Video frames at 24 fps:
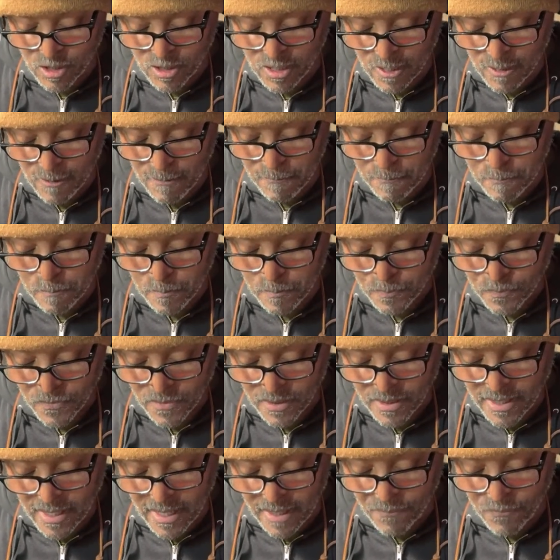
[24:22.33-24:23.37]
So
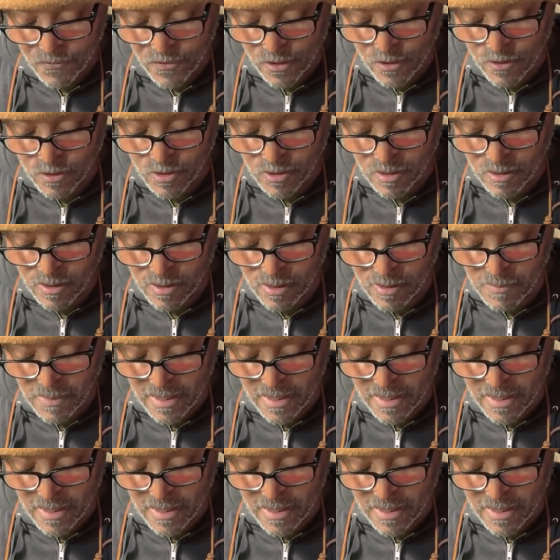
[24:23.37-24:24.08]
yeah, those are all